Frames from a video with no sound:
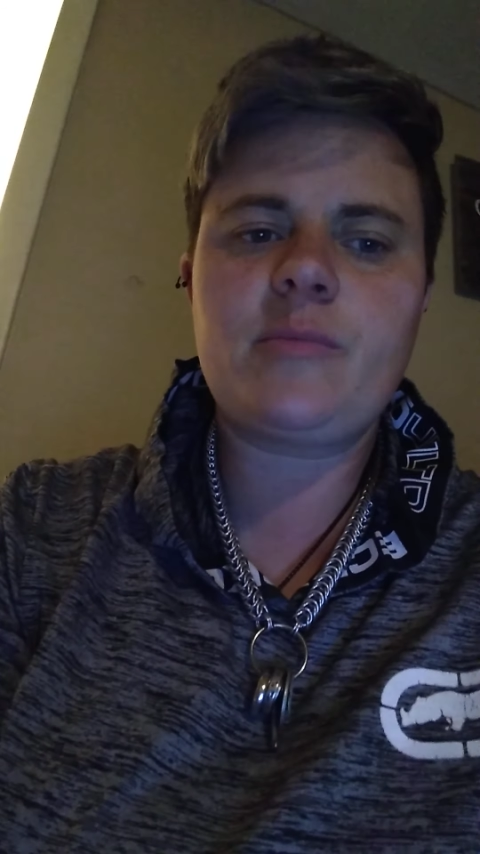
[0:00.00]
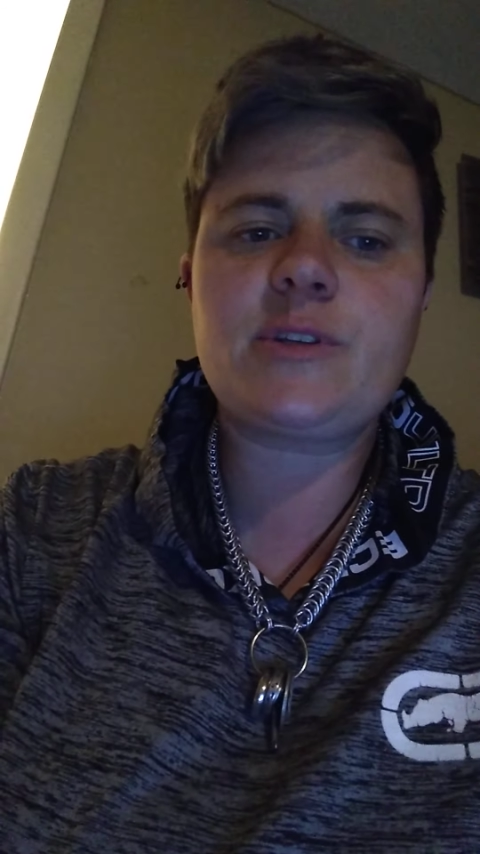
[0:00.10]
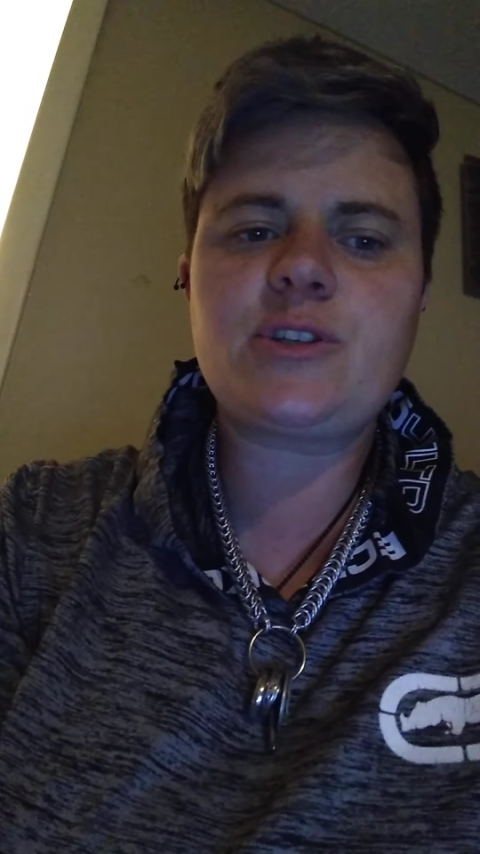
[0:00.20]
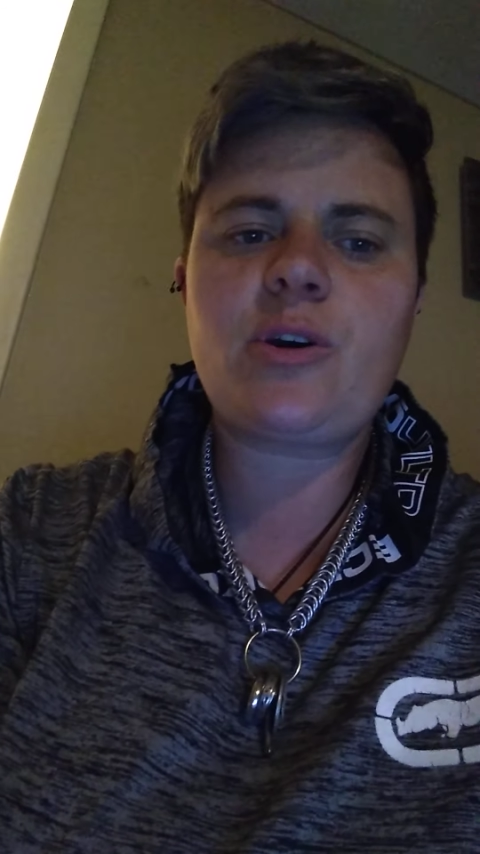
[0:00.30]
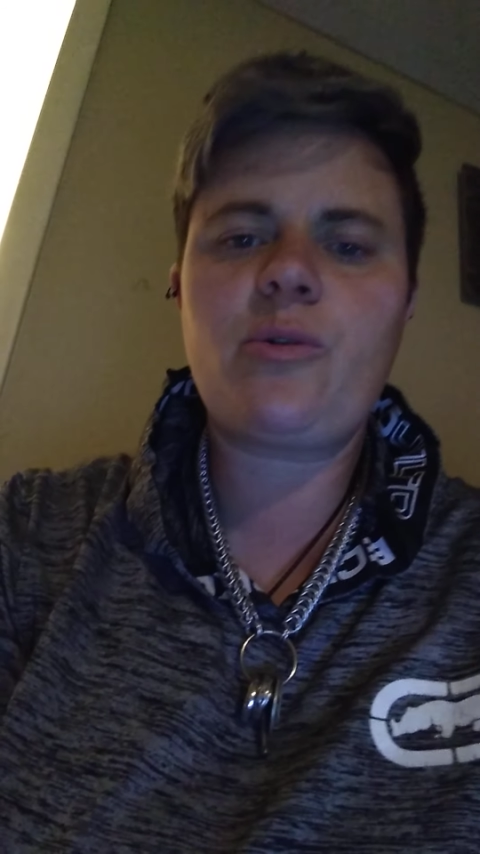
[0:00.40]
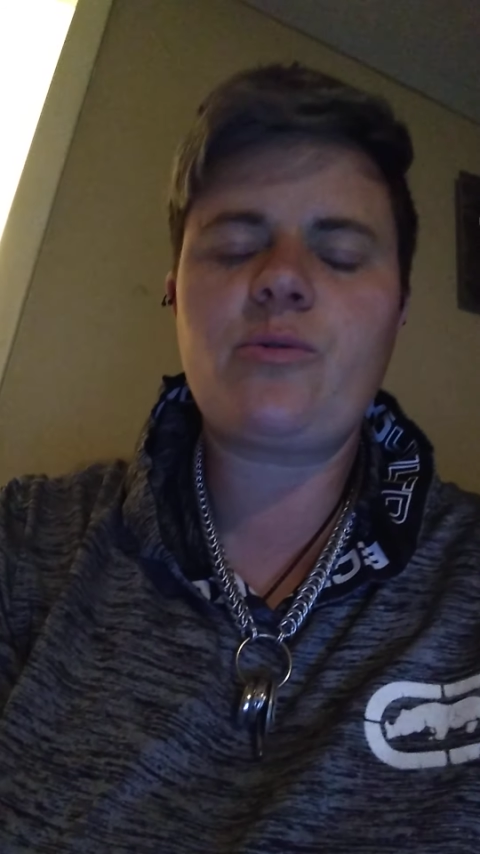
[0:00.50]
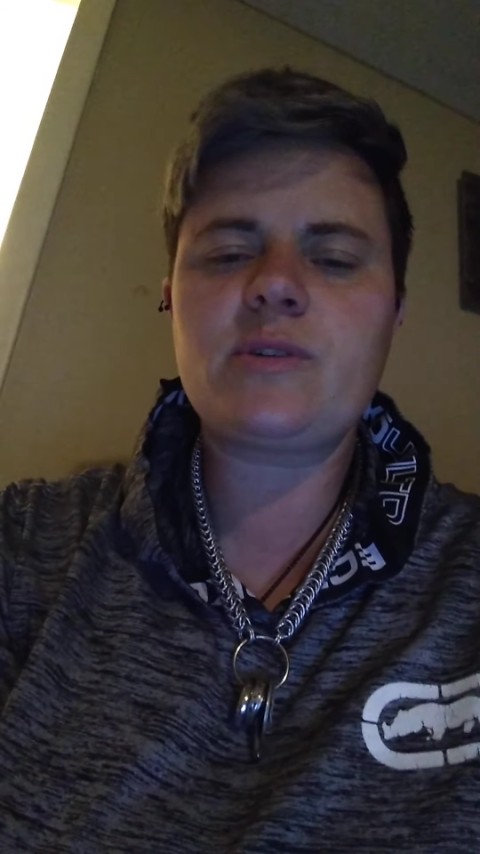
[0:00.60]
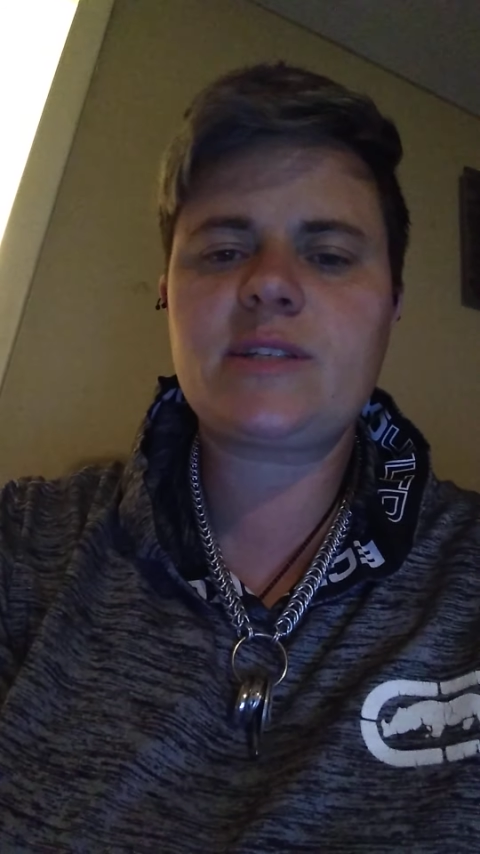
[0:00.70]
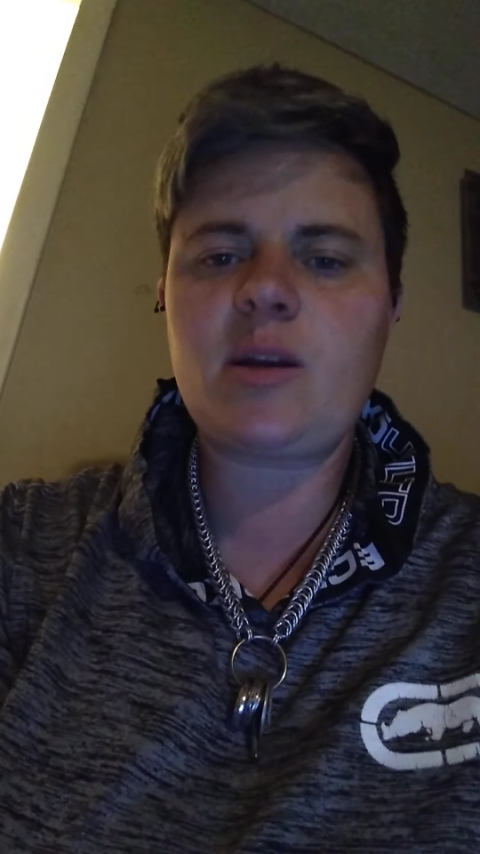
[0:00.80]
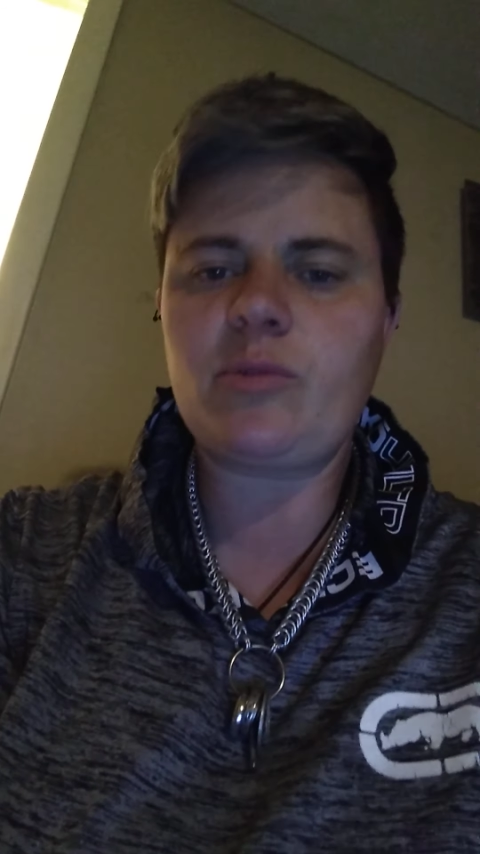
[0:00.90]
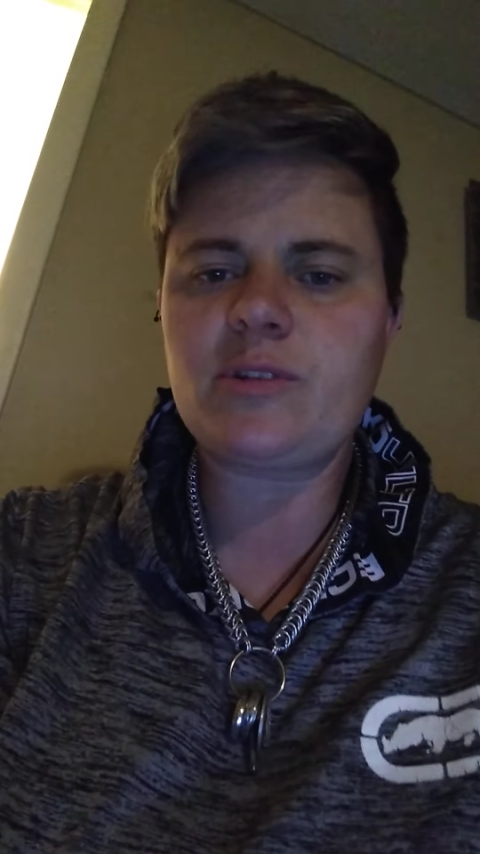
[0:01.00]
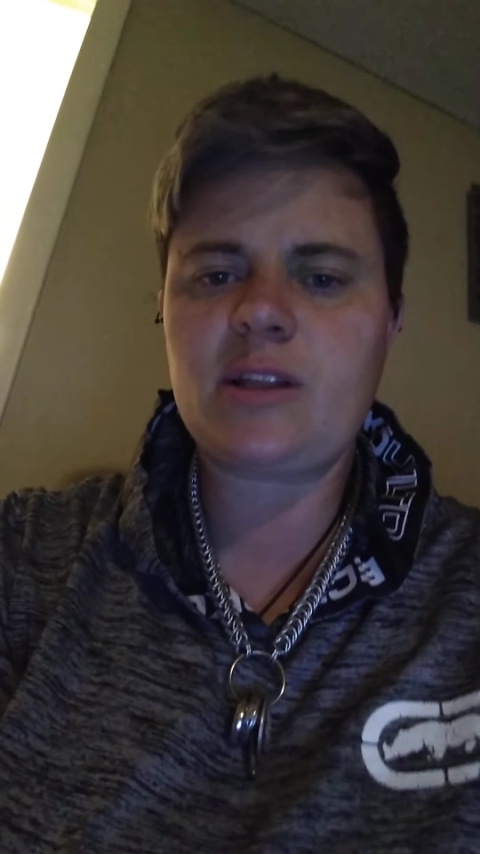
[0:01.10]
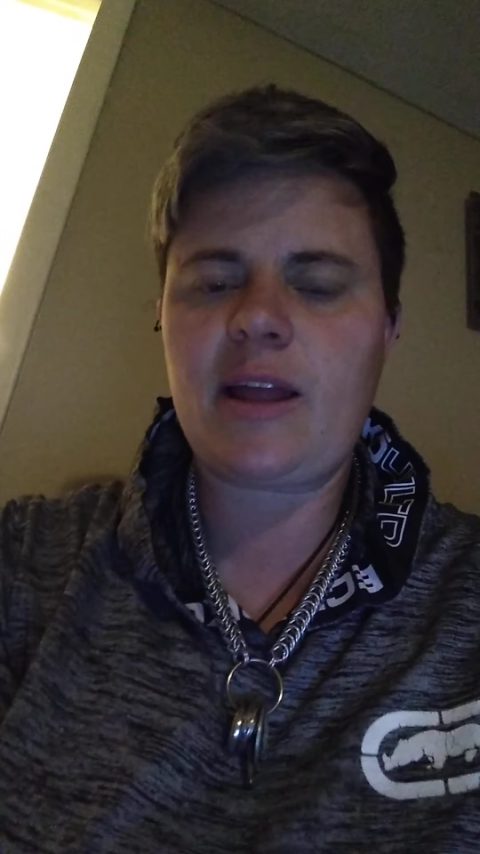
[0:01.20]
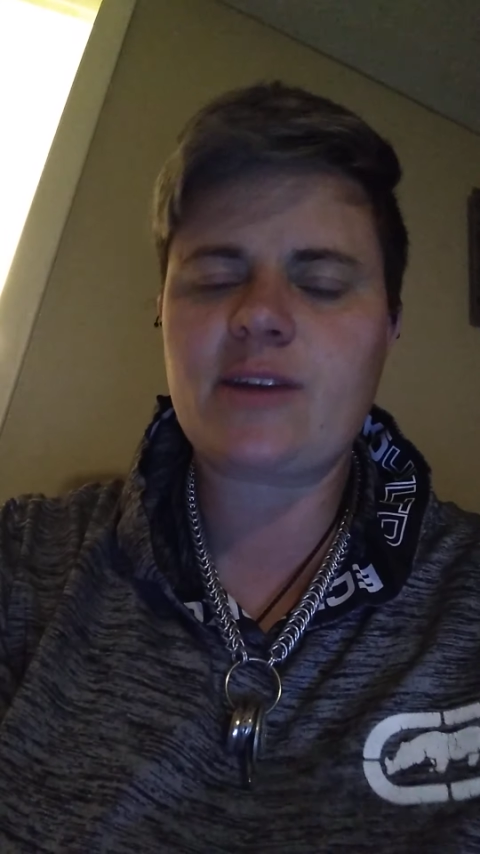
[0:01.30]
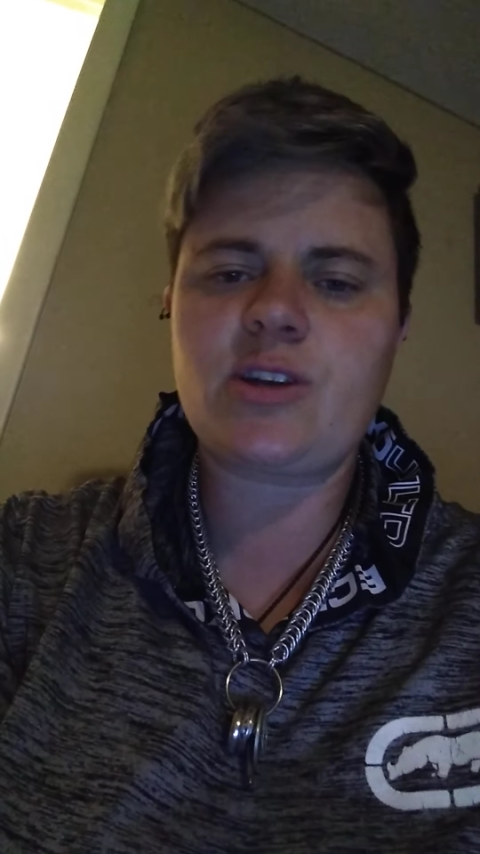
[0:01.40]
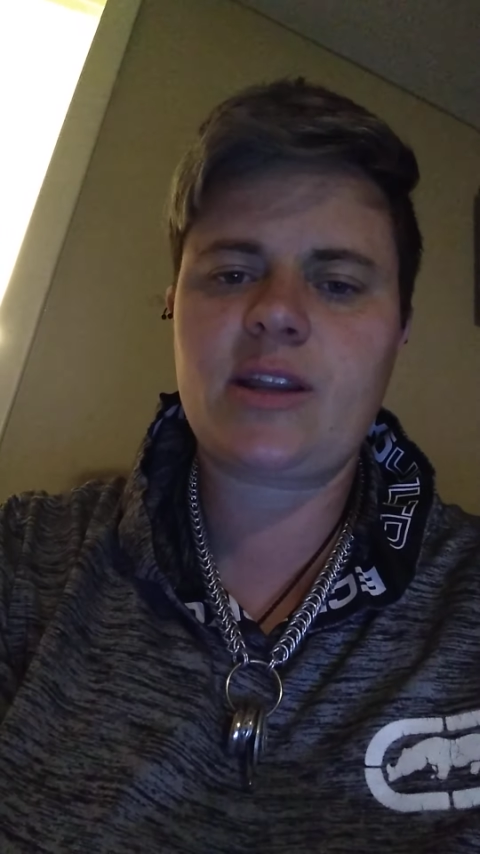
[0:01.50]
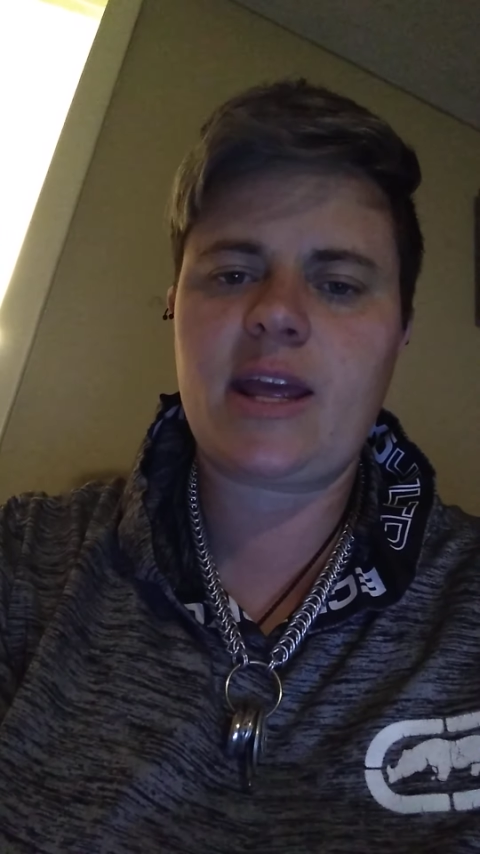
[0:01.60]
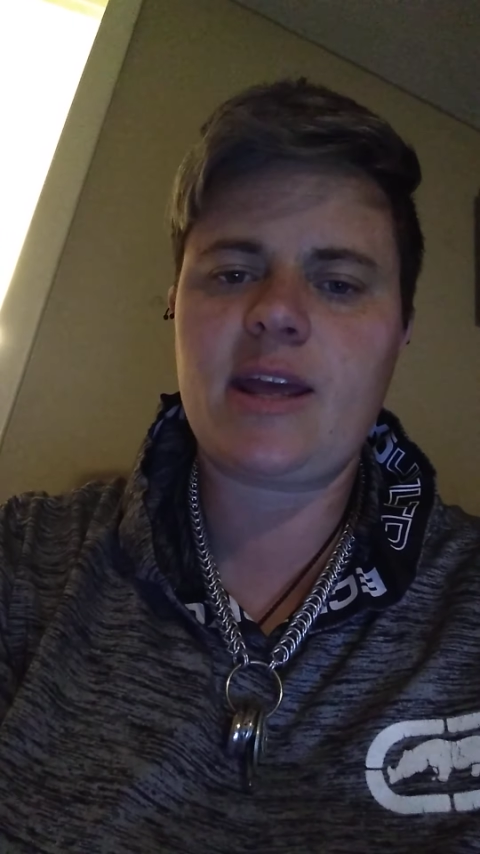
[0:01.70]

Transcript: So sample selection